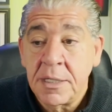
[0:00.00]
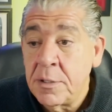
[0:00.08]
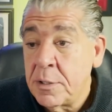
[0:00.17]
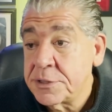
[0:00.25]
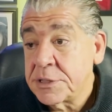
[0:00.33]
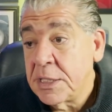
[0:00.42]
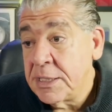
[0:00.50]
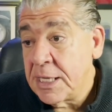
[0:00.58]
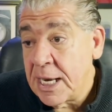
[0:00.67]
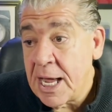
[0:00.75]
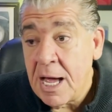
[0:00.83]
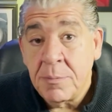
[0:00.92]
And all of a sudden,
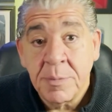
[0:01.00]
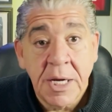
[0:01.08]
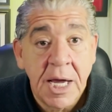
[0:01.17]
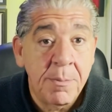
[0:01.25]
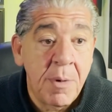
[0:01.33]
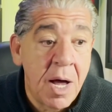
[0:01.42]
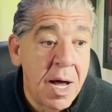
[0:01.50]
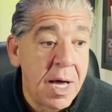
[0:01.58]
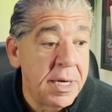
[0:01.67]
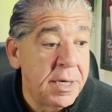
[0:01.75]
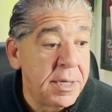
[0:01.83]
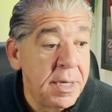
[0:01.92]
that album came
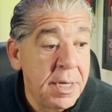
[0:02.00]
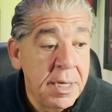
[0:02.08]
on, and